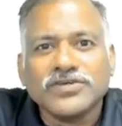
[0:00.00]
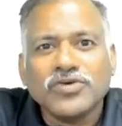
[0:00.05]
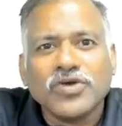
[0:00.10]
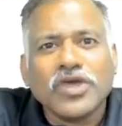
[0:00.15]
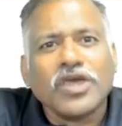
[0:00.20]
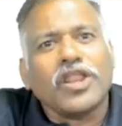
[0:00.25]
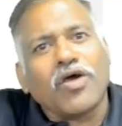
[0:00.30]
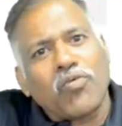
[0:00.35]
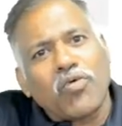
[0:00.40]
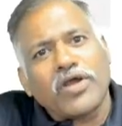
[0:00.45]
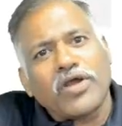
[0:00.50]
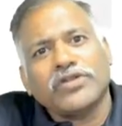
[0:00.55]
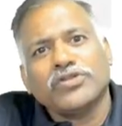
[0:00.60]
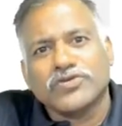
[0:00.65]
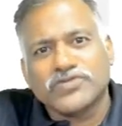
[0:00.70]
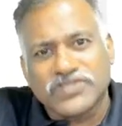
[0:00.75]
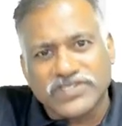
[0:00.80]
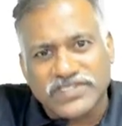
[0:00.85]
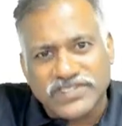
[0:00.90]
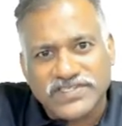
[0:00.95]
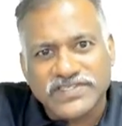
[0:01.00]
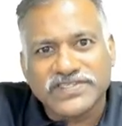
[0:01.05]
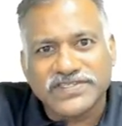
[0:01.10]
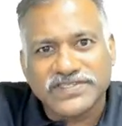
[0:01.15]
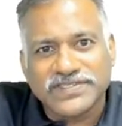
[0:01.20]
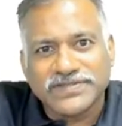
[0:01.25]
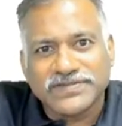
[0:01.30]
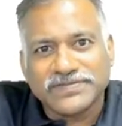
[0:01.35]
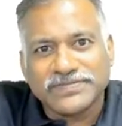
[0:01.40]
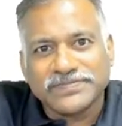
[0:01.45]
You can avoid those
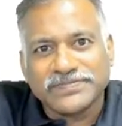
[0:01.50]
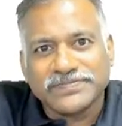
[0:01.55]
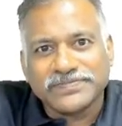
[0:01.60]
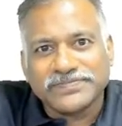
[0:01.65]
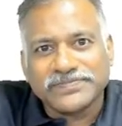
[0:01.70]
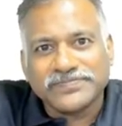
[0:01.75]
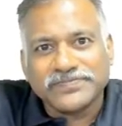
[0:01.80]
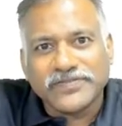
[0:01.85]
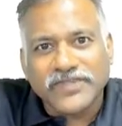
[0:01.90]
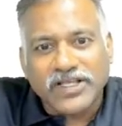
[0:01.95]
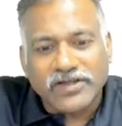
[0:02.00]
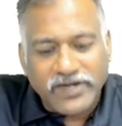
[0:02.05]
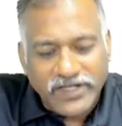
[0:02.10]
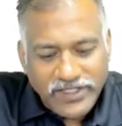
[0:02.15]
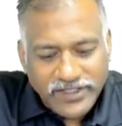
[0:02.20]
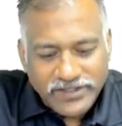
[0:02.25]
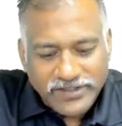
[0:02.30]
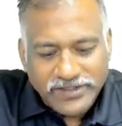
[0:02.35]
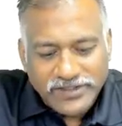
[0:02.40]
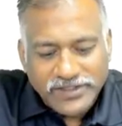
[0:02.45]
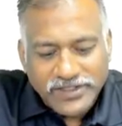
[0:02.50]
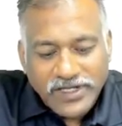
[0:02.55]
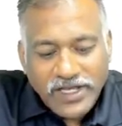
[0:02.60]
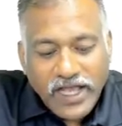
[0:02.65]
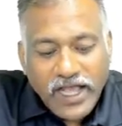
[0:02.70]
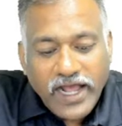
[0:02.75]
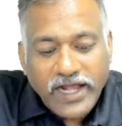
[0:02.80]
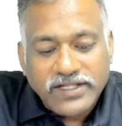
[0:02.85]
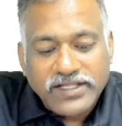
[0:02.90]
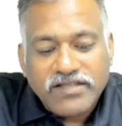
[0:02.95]
risks. Right?
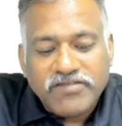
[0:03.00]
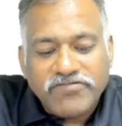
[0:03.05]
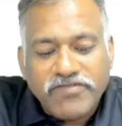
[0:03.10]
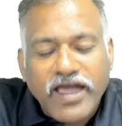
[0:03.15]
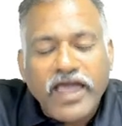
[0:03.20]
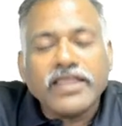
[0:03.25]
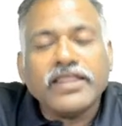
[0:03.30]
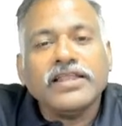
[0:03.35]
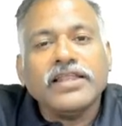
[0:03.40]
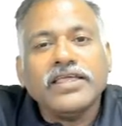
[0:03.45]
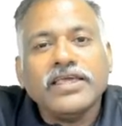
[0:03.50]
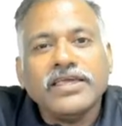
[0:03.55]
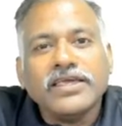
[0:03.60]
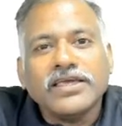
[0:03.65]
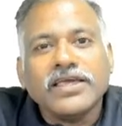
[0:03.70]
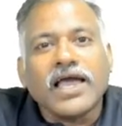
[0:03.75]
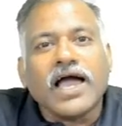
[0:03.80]
And then finally,